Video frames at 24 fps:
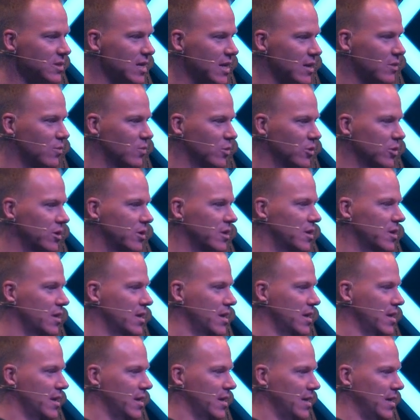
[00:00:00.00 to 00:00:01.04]
that word
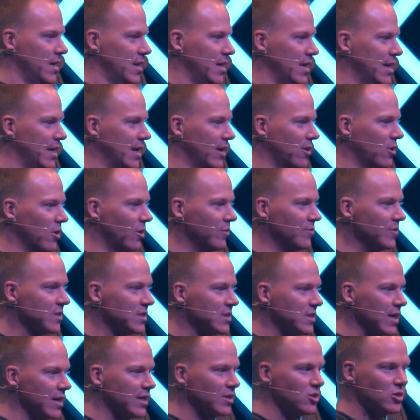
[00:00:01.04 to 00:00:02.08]
in our
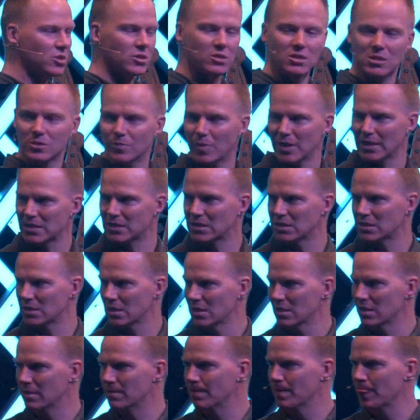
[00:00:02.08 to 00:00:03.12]
conversations. But
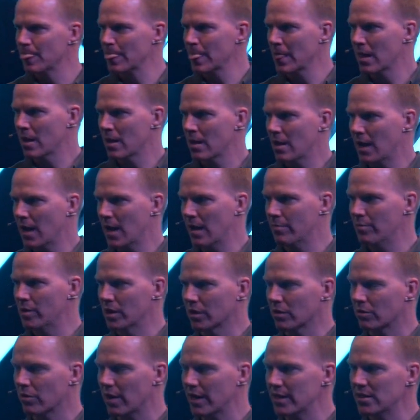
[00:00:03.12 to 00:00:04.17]
sin, a
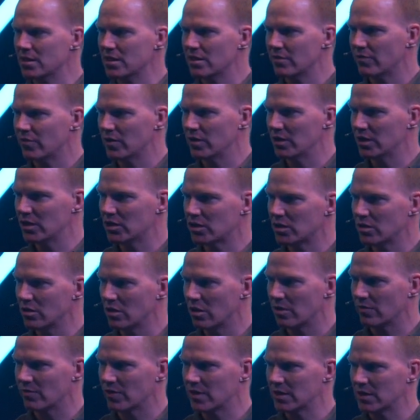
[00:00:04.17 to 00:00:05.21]
great definition
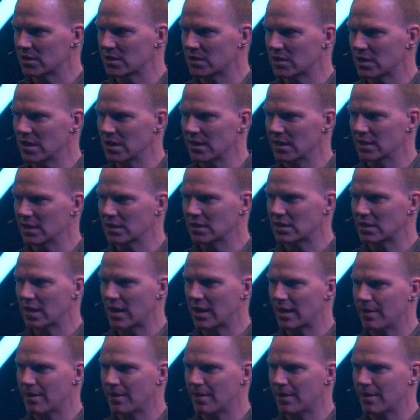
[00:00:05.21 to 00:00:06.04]
of this is